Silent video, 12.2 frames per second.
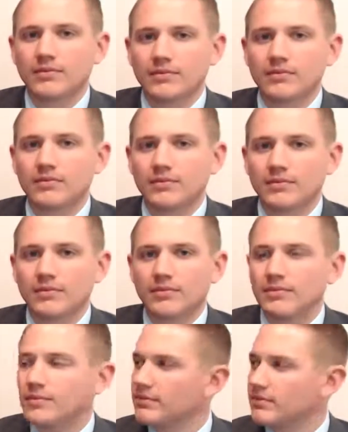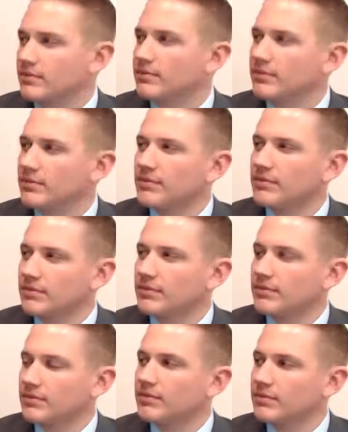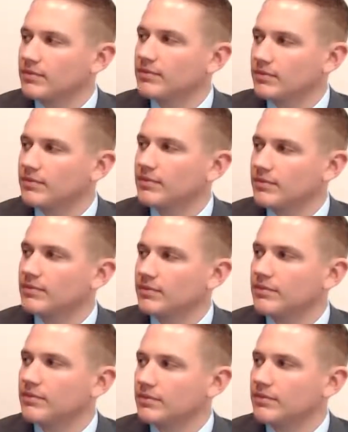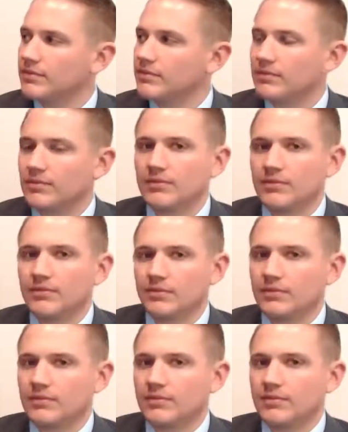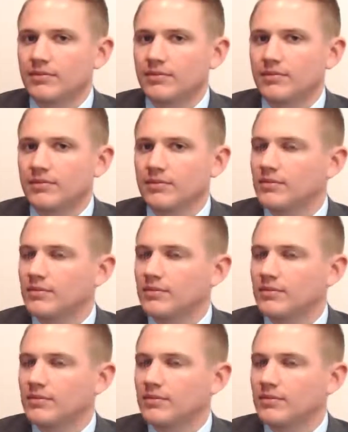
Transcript: (not speaking)